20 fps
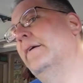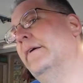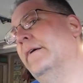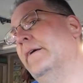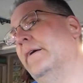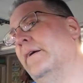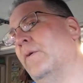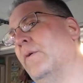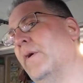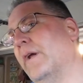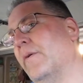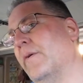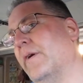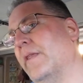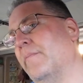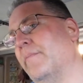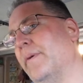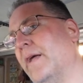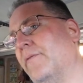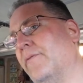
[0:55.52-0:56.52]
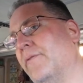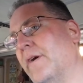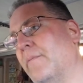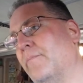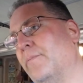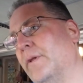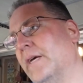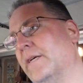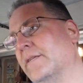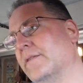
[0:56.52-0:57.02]
we're going to get rid of the bed frame
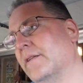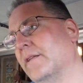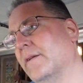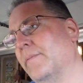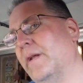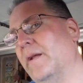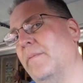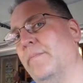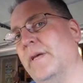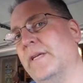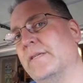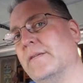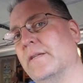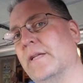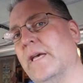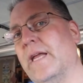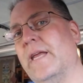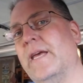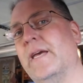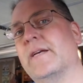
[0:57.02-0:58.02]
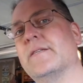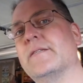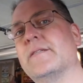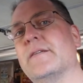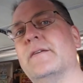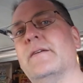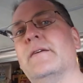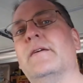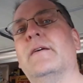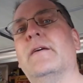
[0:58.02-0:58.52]
plus a little bit of
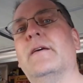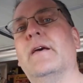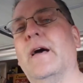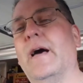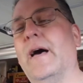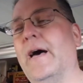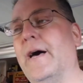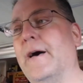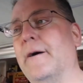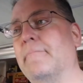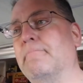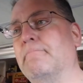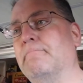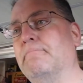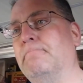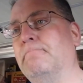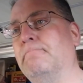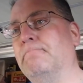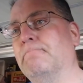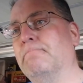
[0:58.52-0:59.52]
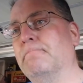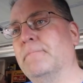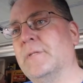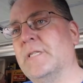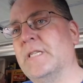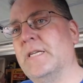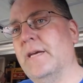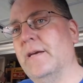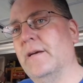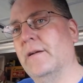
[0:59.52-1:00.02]
miscellaneous
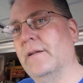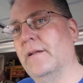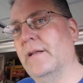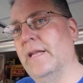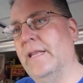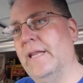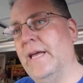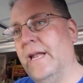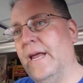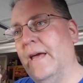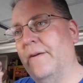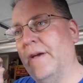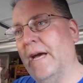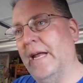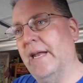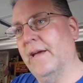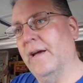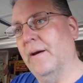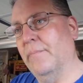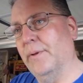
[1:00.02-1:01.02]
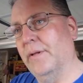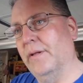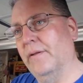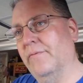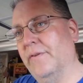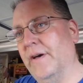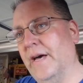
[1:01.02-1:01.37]
steel, and then I've got a couple of